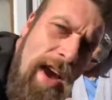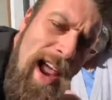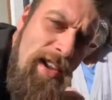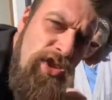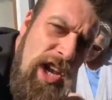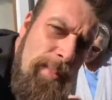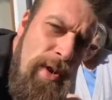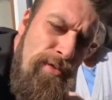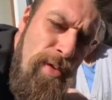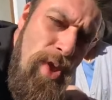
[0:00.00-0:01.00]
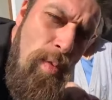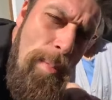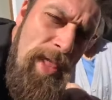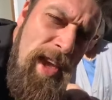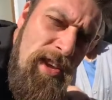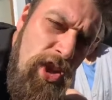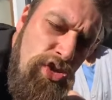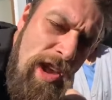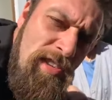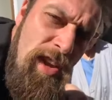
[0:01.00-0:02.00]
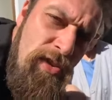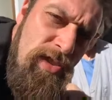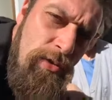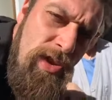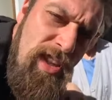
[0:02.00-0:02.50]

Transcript: go, ladies and gentlemen. From the woman that is the trustee of St.